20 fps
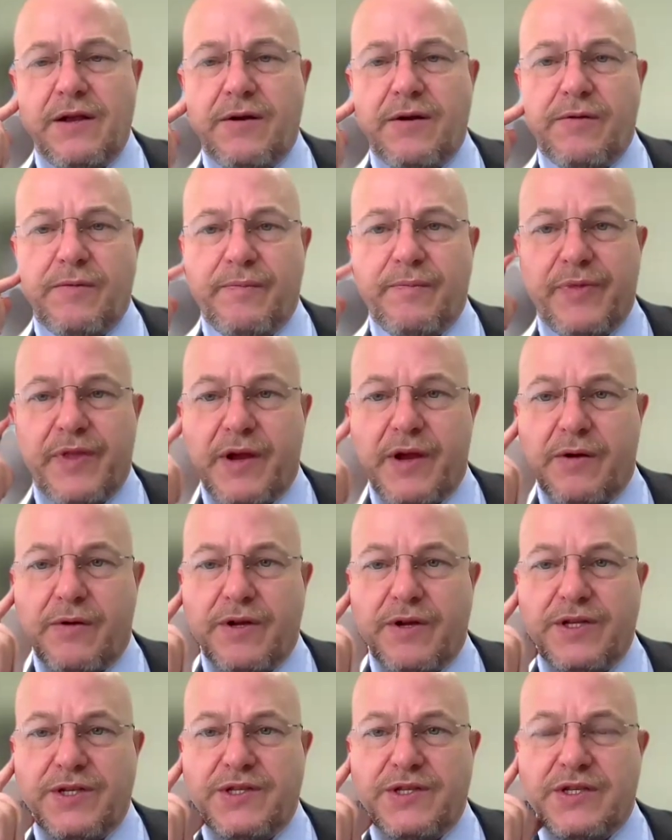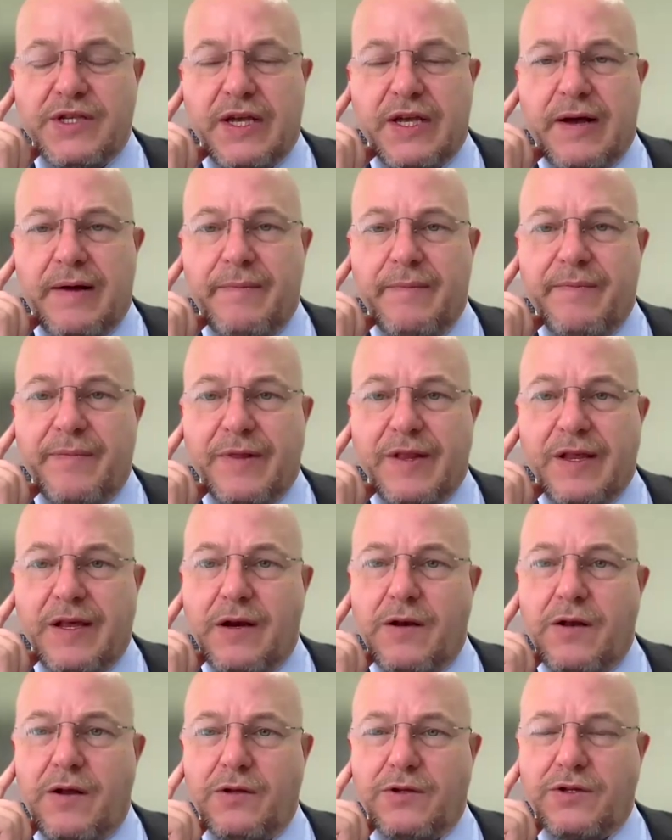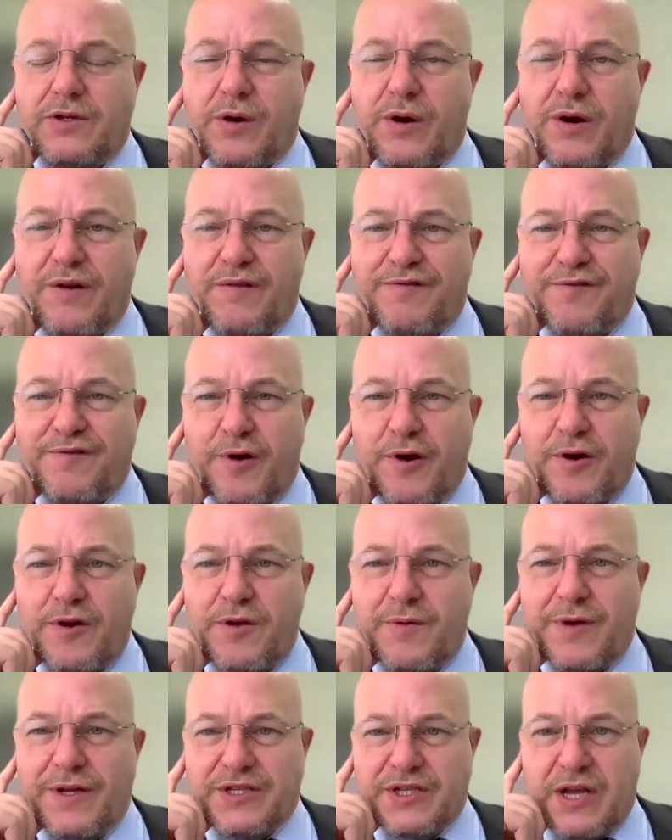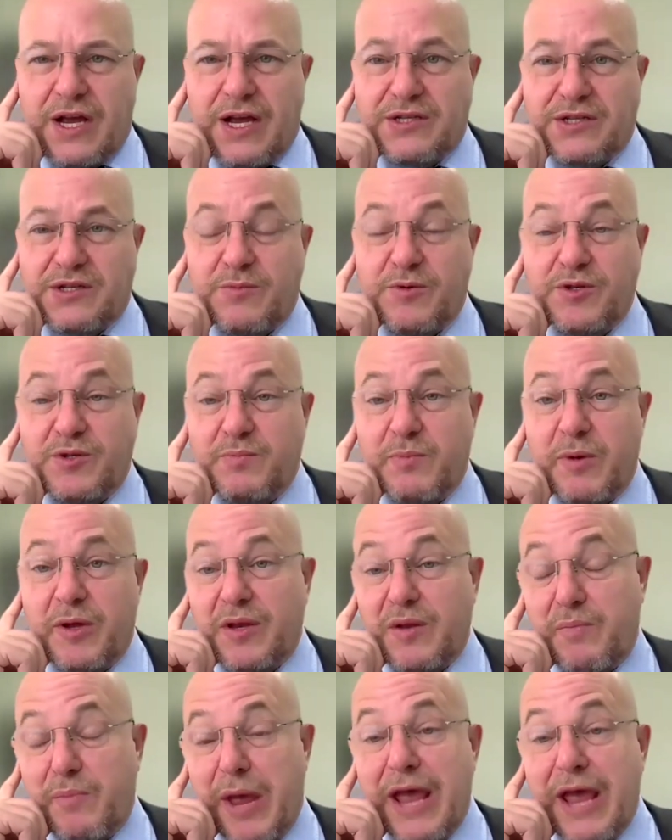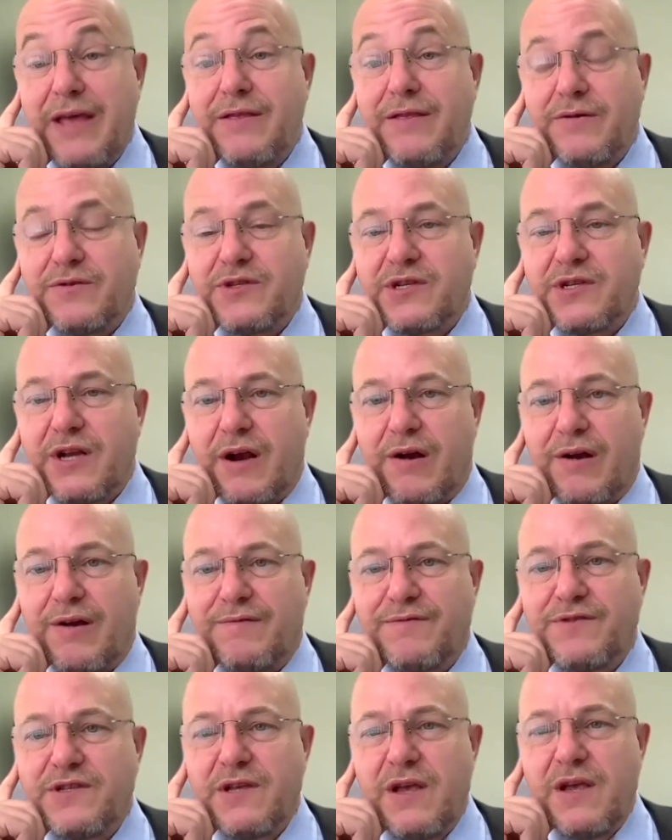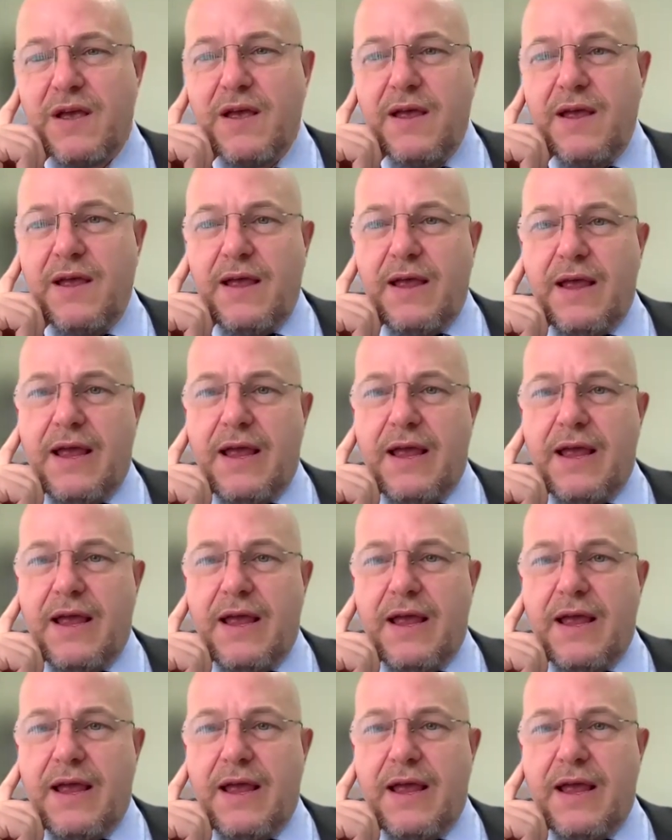There is little alternative for our U.S. customers but to pay those tariffs